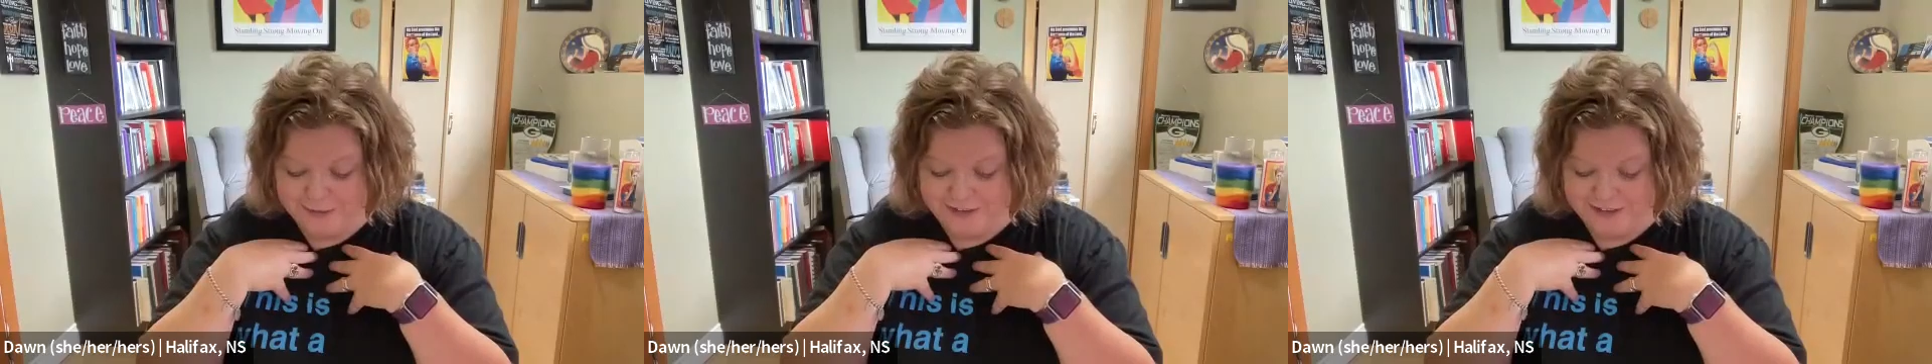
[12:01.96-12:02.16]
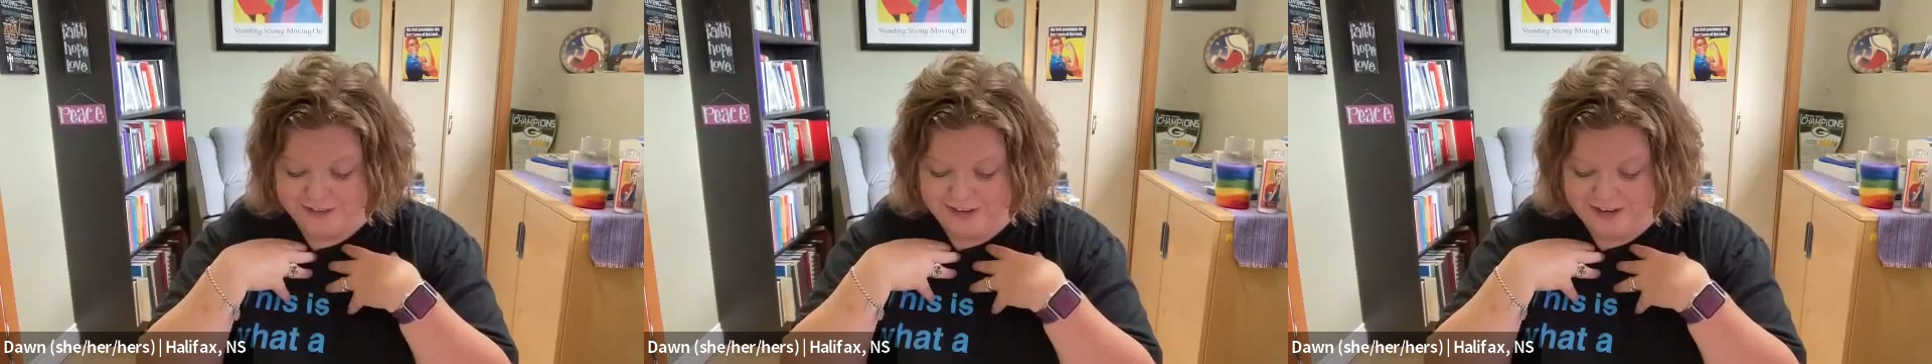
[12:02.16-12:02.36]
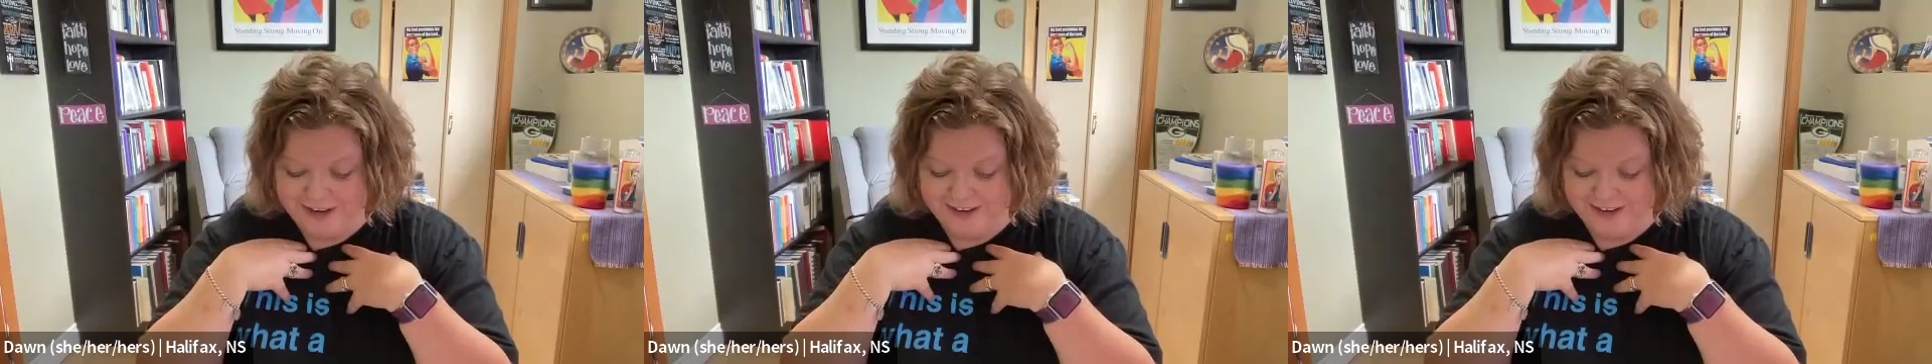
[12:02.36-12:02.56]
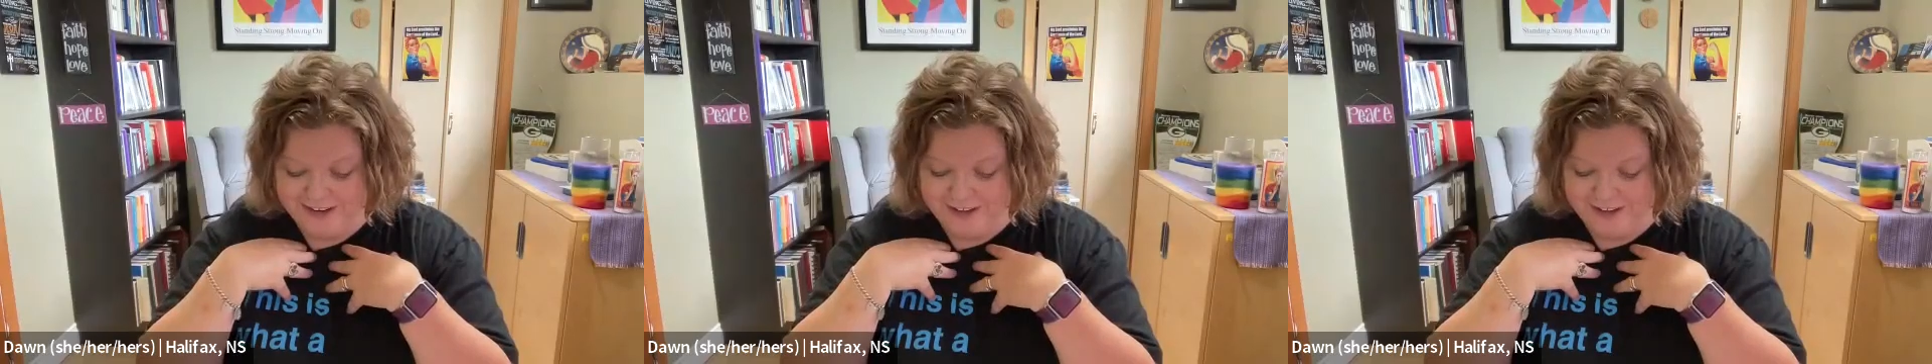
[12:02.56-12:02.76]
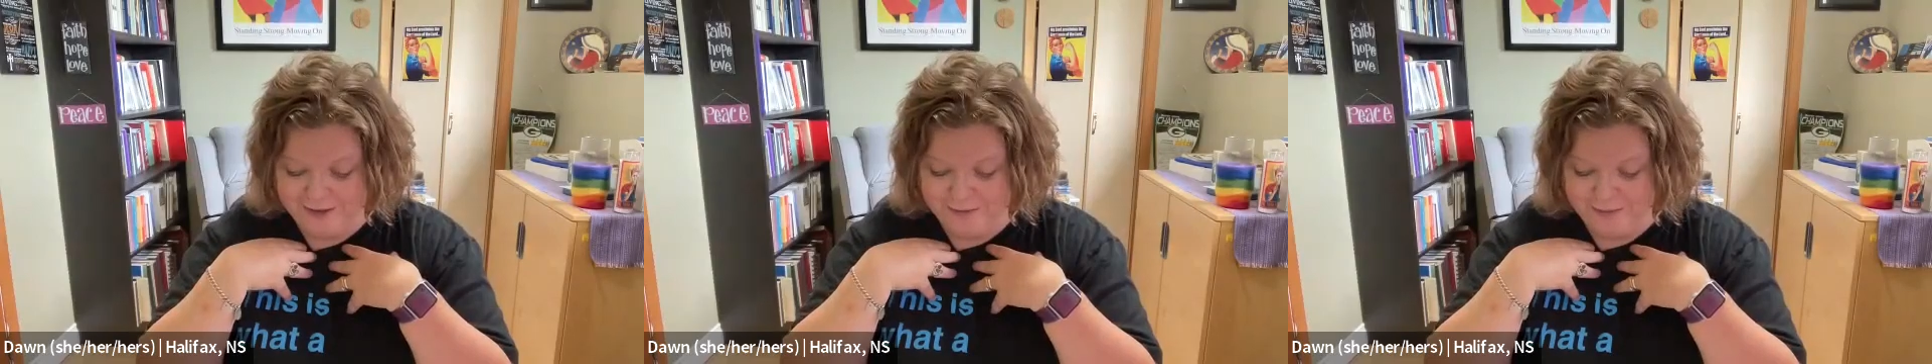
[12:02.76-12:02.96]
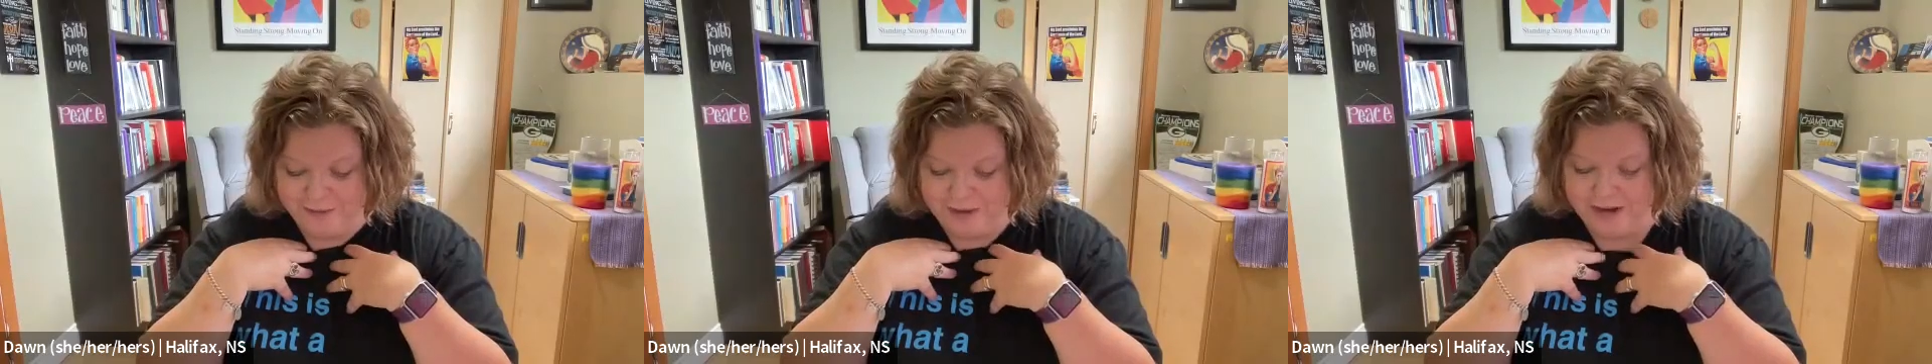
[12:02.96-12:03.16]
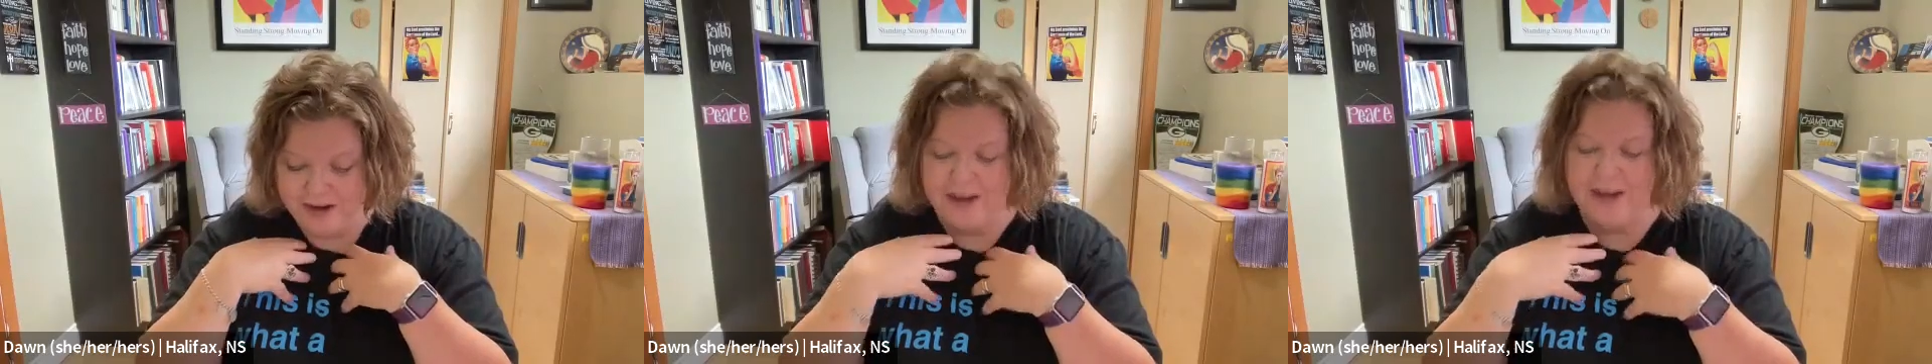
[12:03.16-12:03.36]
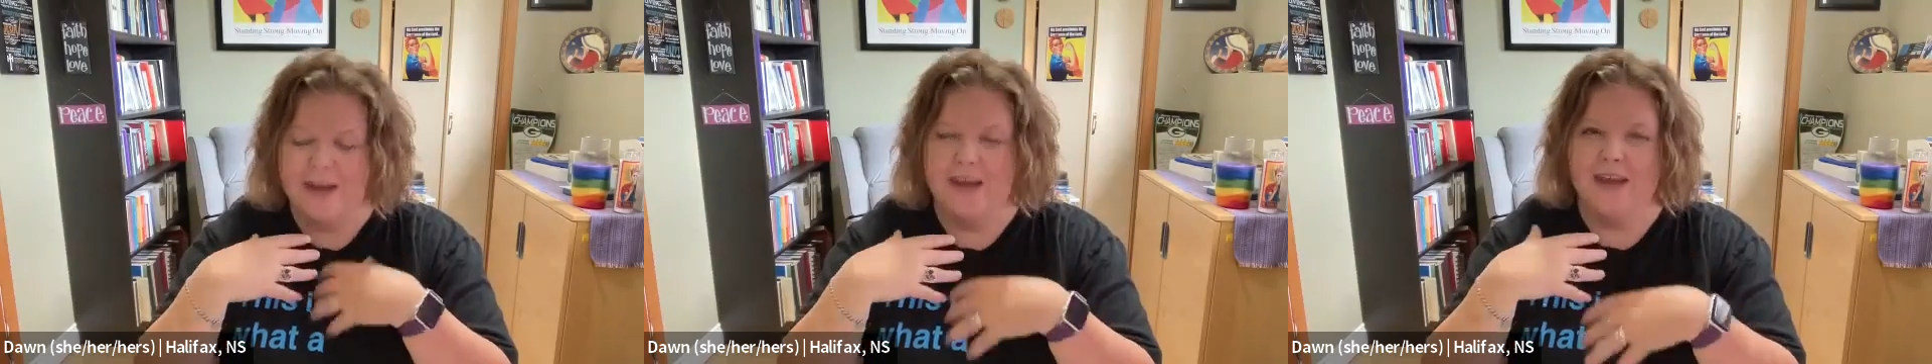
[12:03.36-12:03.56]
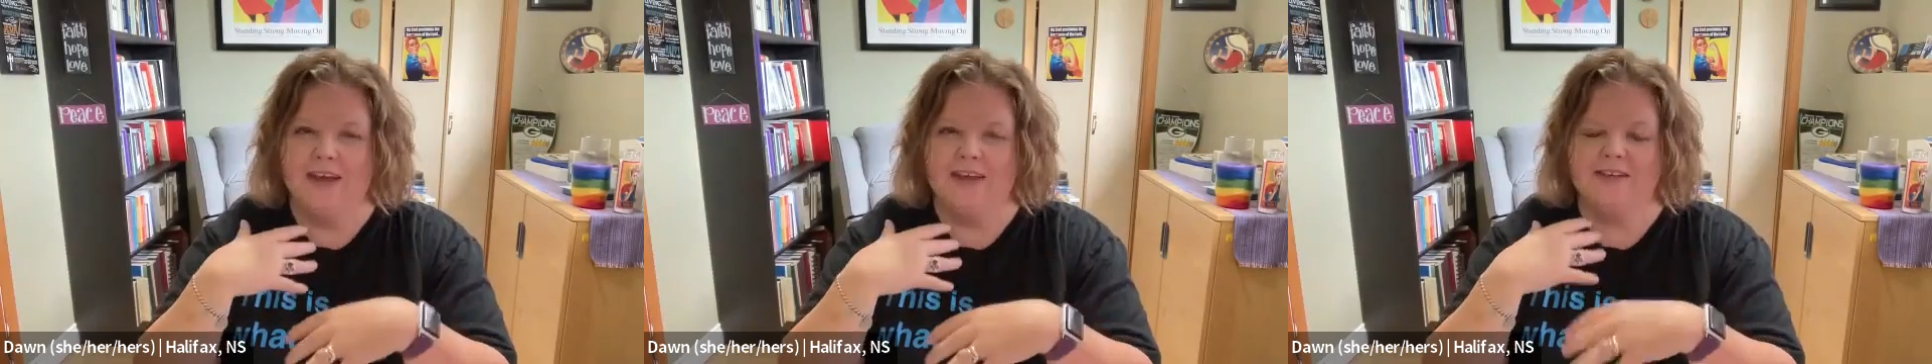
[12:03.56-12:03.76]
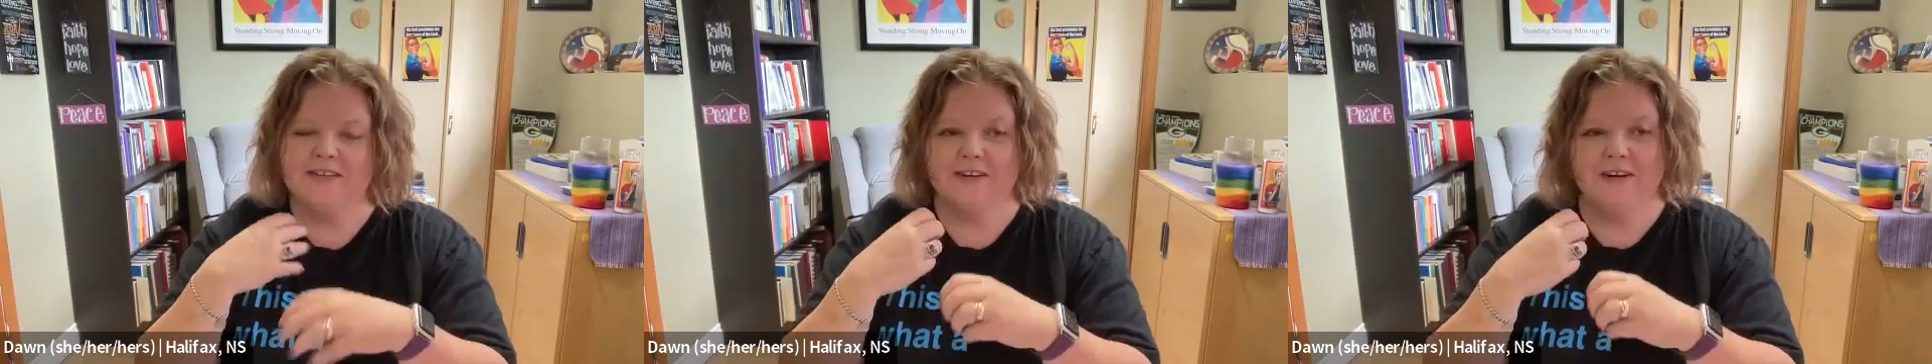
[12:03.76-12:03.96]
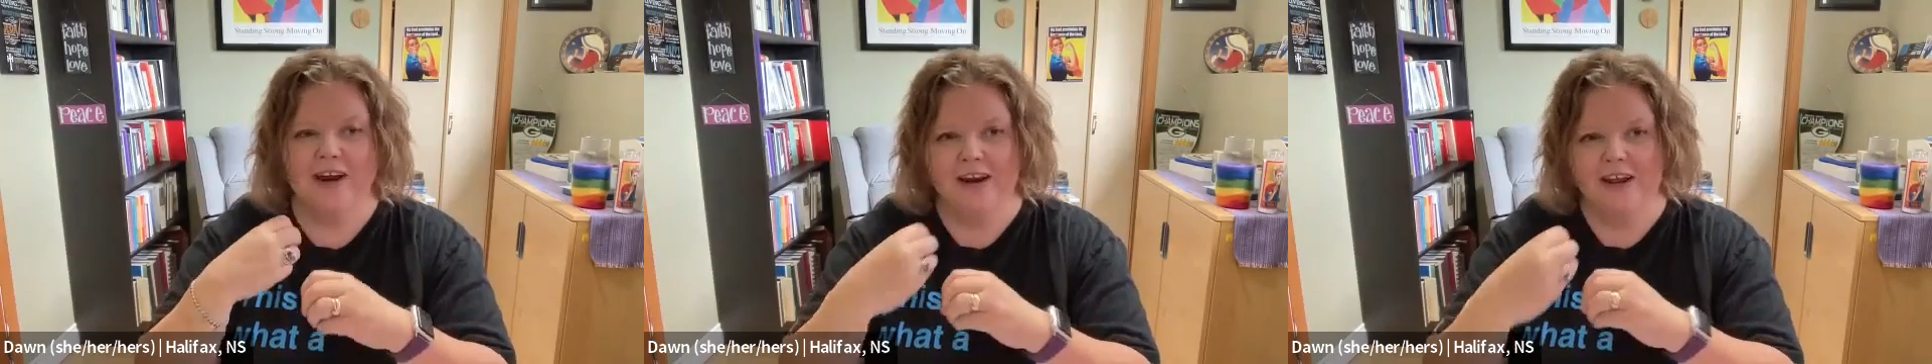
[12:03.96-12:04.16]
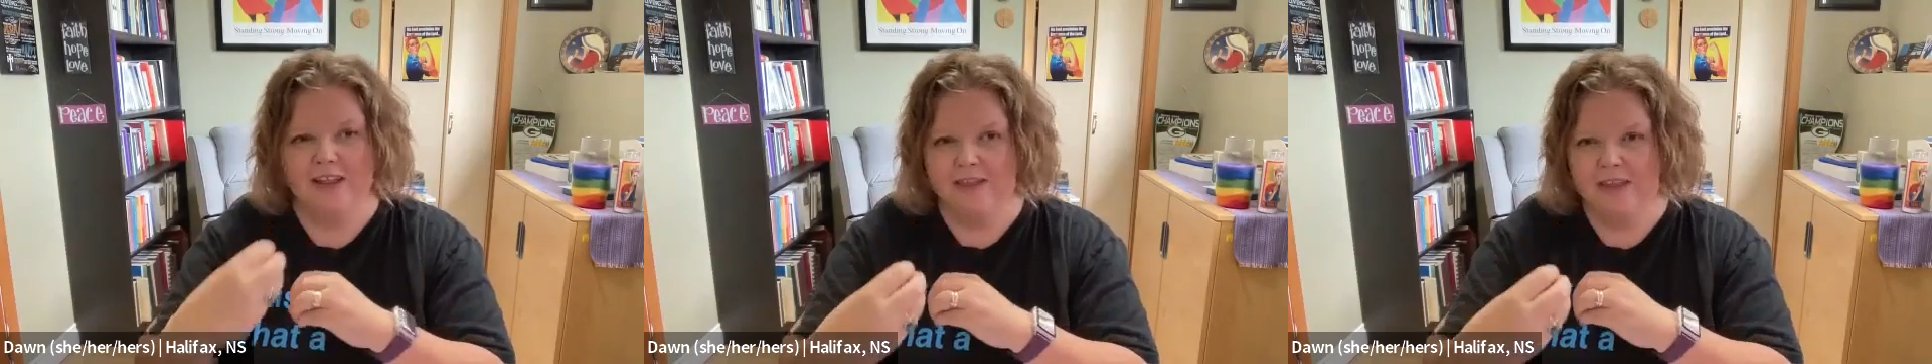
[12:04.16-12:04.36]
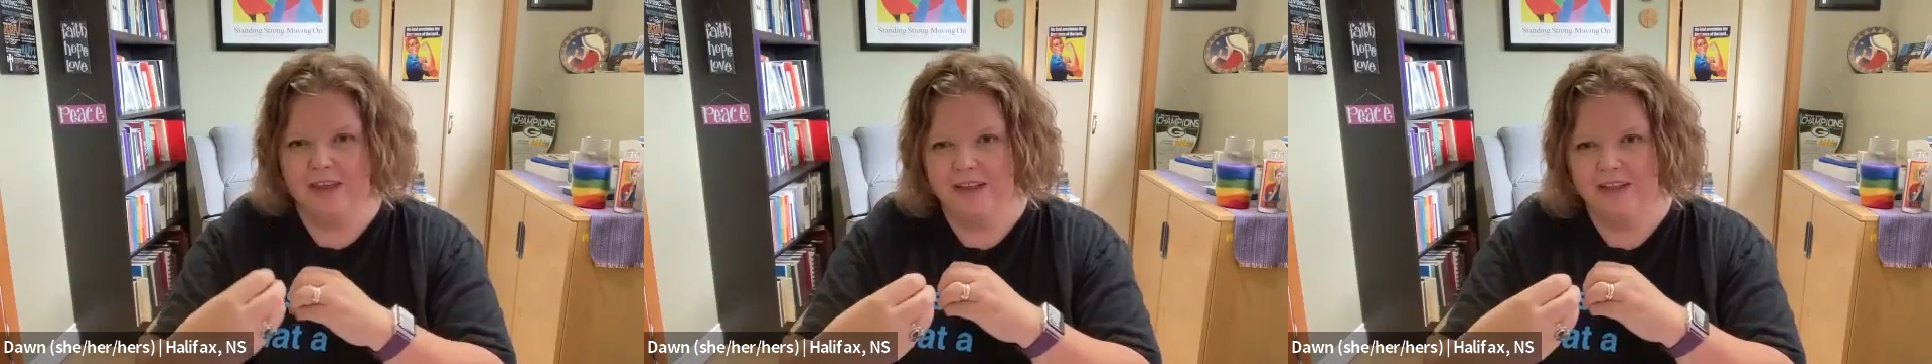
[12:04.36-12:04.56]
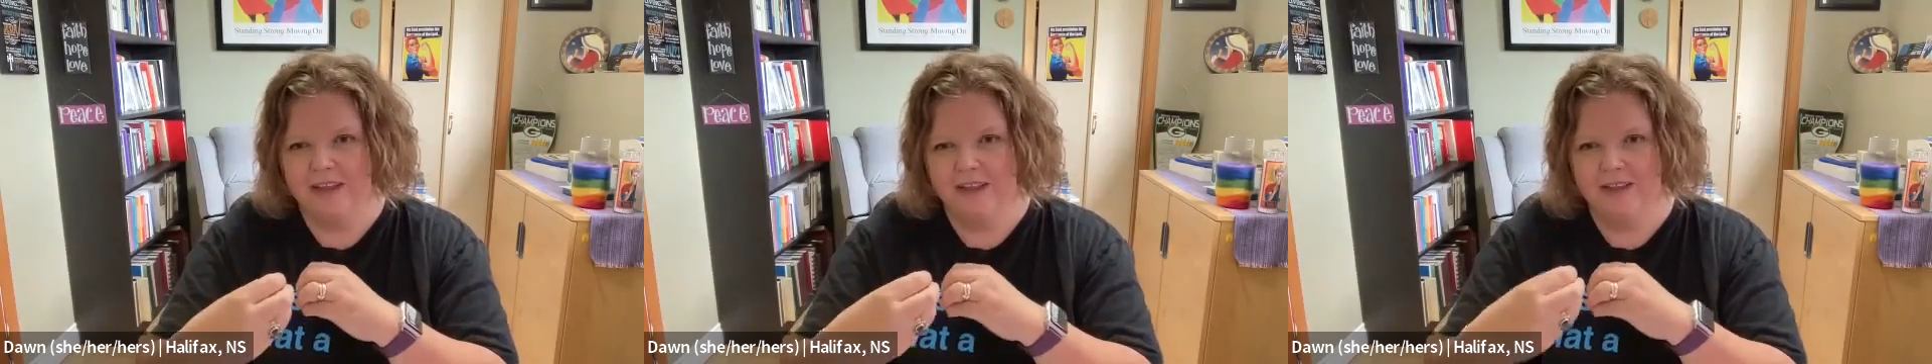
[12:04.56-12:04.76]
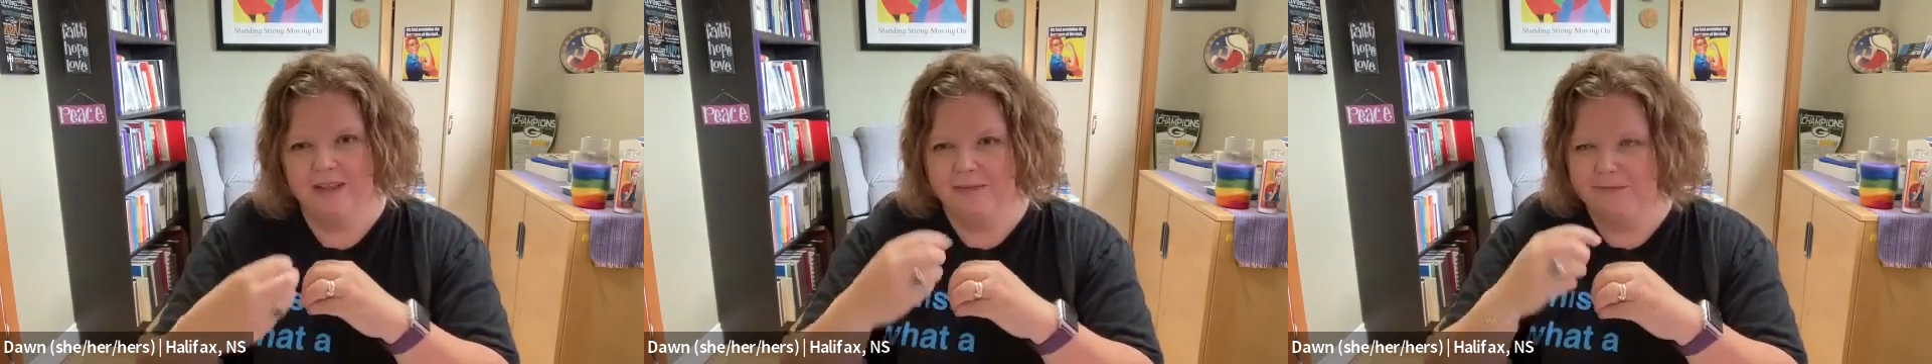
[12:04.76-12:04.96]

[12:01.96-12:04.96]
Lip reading: question yet either, but is there anything